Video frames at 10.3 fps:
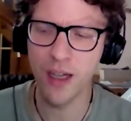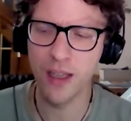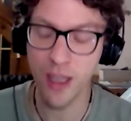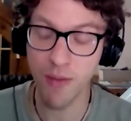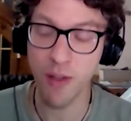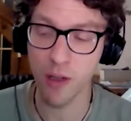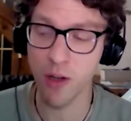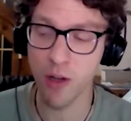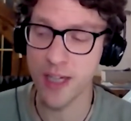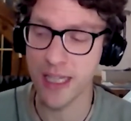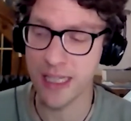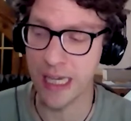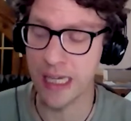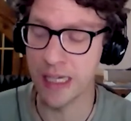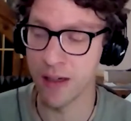leaving your contacts
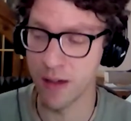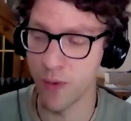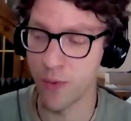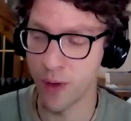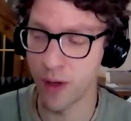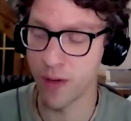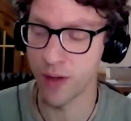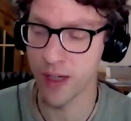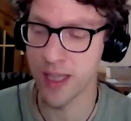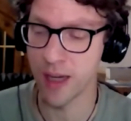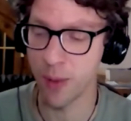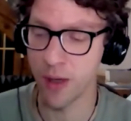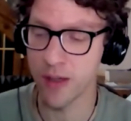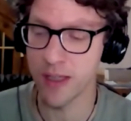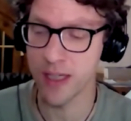in for extended
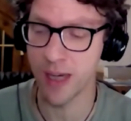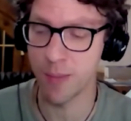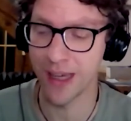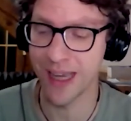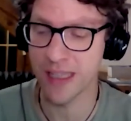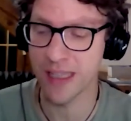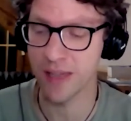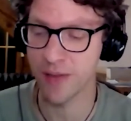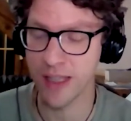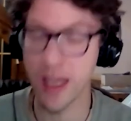periods of time against the advice.